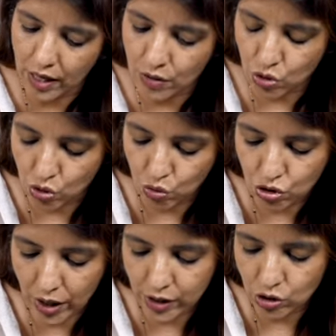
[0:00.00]
So
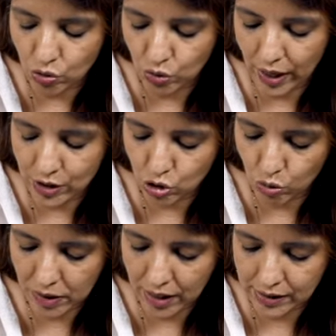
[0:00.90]
uterine tone has to
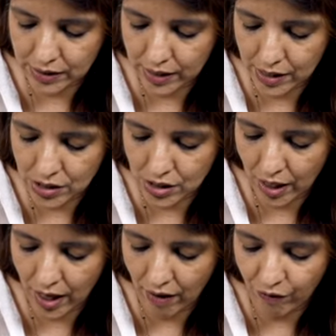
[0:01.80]
be assessed
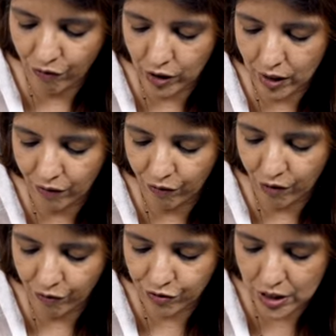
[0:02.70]
every
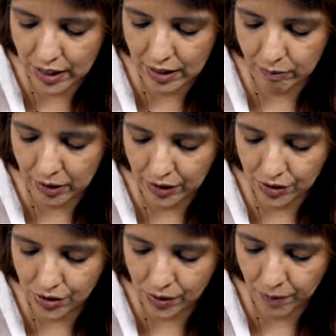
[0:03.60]
15
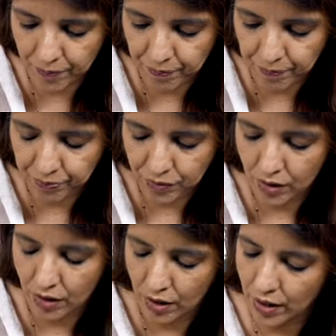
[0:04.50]
minutes,
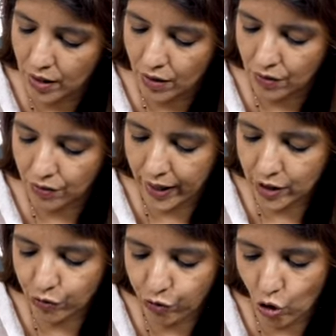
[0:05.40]

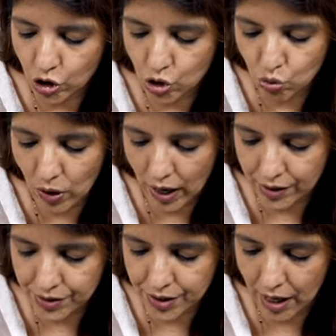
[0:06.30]
right? For two
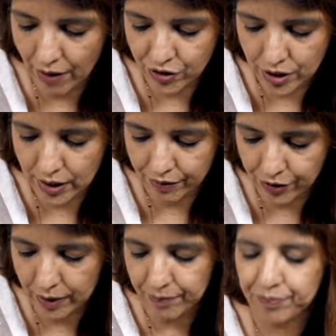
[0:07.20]
hours after
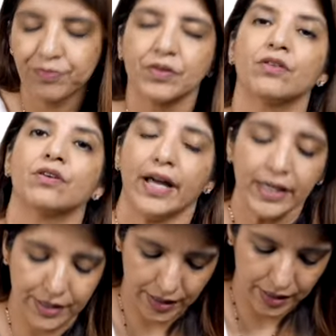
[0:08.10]
delivery,
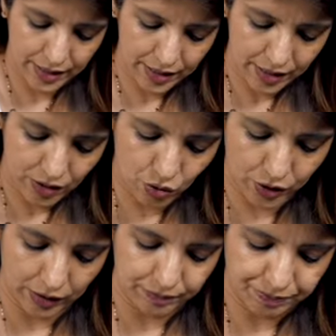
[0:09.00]
right?
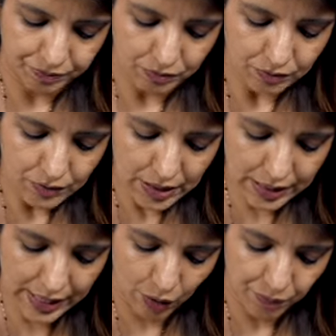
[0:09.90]
Okay.
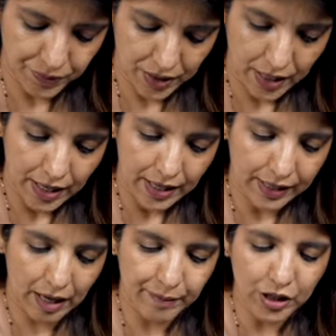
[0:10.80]
Now,
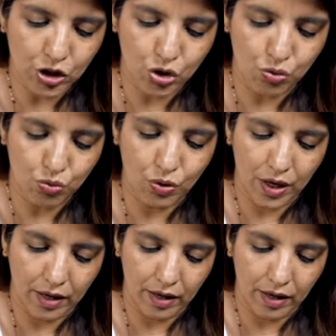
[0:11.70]
coming to